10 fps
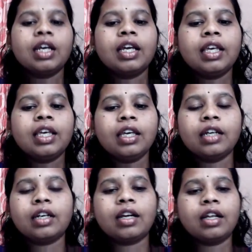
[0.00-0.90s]
Here
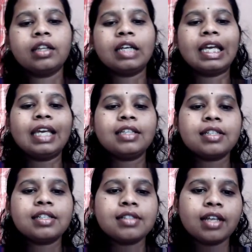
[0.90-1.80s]
the
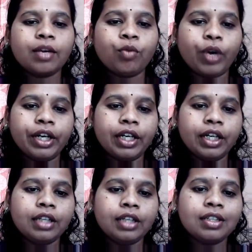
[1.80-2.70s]
edges are avoided,
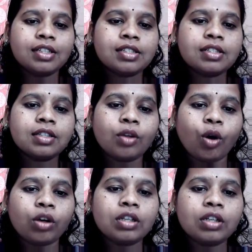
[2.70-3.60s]
the
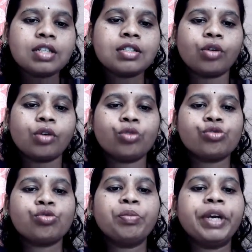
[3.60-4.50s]
corners are
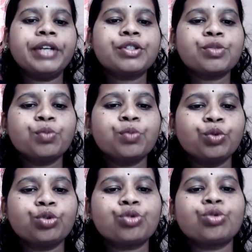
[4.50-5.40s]
also made smooth
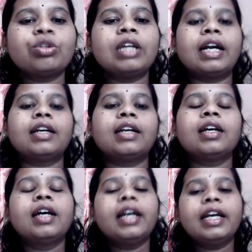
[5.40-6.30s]
so that
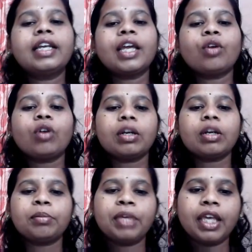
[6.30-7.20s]
it cannot
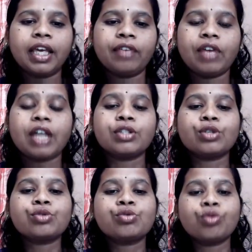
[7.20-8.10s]
behave as a
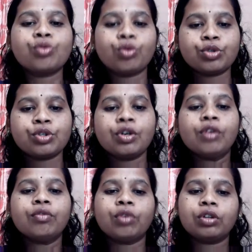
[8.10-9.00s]
source
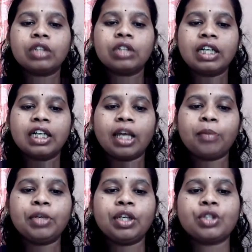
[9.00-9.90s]
for the
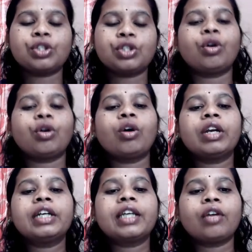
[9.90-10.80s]
contamination, or
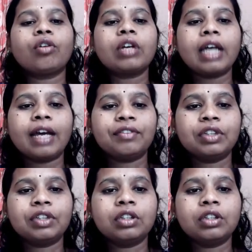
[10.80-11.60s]
it cannot have the